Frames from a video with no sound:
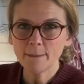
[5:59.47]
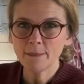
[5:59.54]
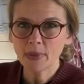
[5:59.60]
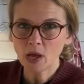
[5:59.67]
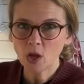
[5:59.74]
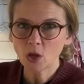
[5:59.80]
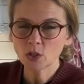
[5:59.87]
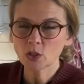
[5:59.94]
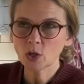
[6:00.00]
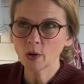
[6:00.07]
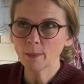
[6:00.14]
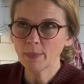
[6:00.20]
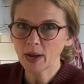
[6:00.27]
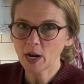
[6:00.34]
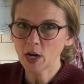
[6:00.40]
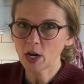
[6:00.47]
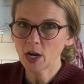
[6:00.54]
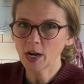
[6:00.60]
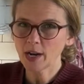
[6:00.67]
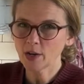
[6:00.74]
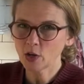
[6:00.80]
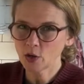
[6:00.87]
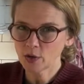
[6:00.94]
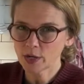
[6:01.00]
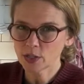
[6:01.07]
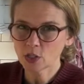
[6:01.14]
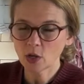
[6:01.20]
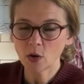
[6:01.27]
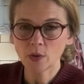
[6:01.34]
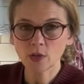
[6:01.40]
melt your butter and your
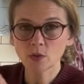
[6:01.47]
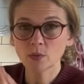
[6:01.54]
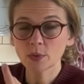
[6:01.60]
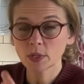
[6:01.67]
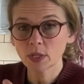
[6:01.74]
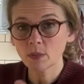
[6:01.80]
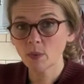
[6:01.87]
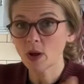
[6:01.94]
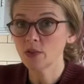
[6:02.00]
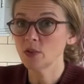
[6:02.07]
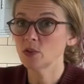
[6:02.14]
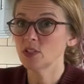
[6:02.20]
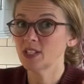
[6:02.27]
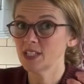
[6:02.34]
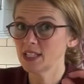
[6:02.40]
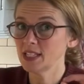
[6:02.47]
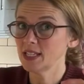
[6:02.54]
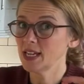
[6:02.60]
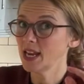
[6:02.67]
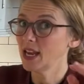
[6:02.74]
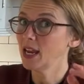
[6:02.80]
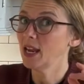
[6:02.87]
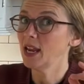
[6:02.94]
Crisco, and you really want those to stay